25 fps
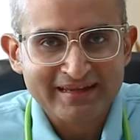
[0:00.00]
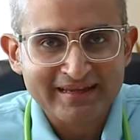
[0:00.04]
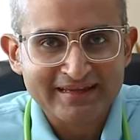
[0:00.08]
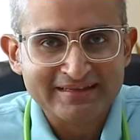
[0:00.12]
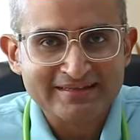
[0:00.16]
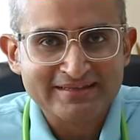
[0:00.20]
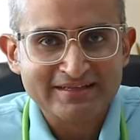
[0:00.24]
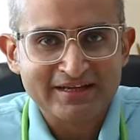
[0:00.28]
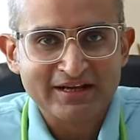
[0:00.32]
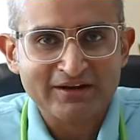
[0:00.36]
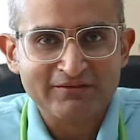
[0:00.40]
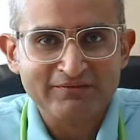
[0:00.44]

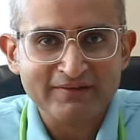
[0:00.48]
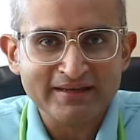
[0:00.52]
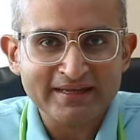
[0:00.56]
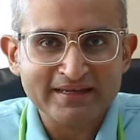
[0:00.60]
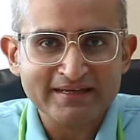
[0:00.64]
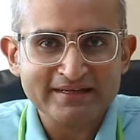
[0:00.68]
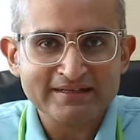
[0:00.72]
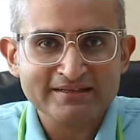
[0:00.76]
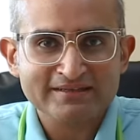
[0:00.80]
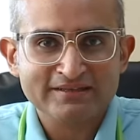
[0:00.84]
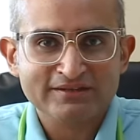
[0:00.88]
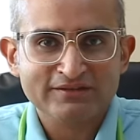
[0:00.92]
It's
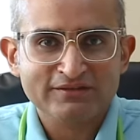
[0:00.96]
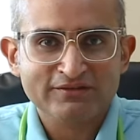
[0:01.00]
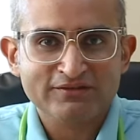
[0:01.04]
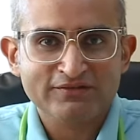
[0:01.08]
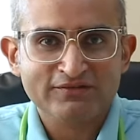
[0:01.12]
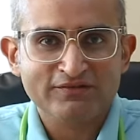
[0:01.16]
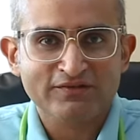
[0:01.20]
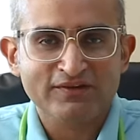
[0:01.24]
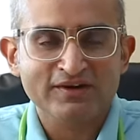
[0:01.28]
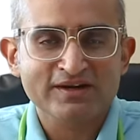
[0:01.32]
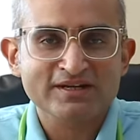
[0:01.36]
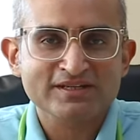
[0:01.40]
Kaveer's
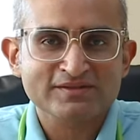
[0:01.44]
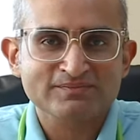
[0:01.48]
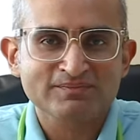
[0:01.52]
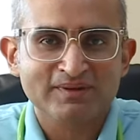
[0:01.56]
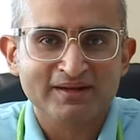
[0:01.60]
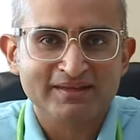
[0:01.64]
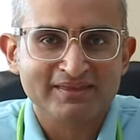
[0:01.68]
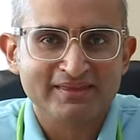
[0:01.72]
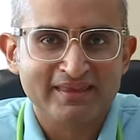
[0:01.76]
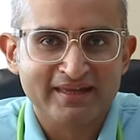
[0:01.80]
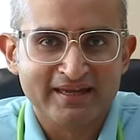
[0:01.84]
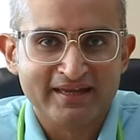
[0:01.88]
first
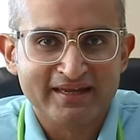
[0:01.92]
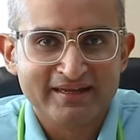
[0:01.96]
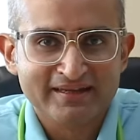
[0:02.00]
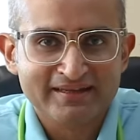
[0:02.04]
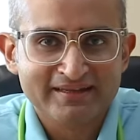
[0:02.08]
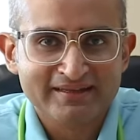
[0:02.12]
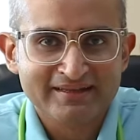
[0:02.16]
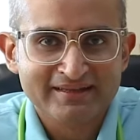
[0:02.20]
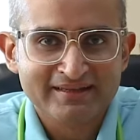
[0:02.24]
birthday.